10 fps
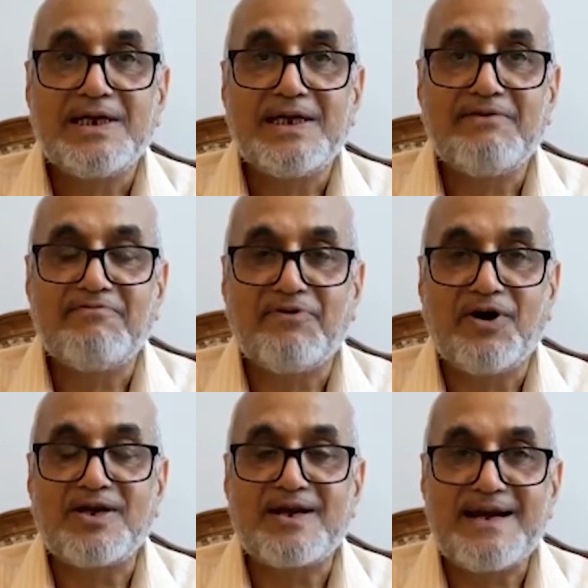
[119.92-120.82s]
He
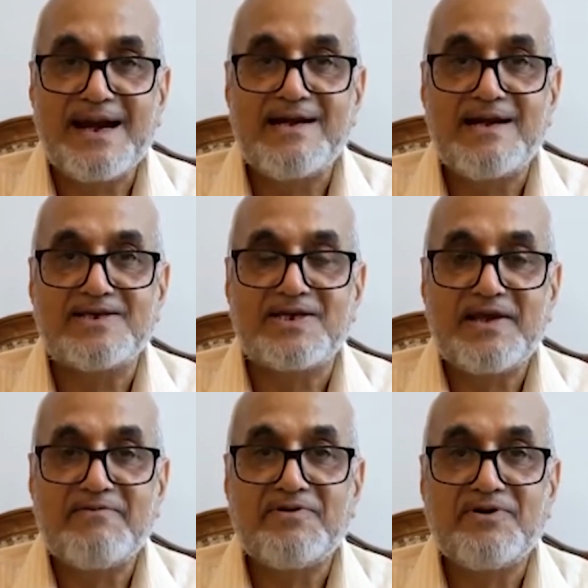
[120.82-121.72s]
fought
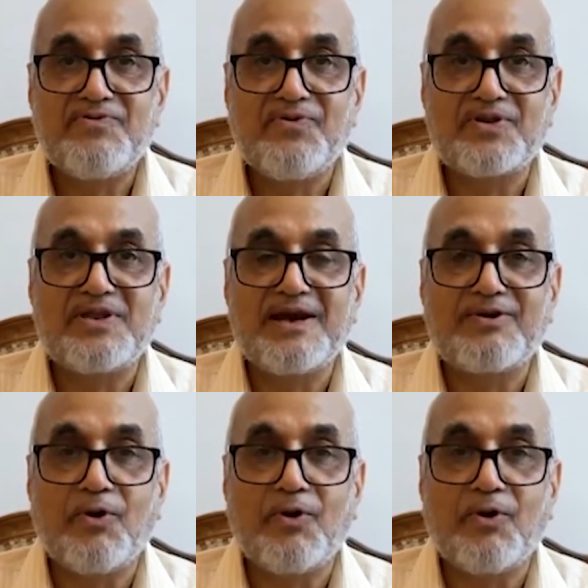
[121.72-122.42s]
relentlessly for their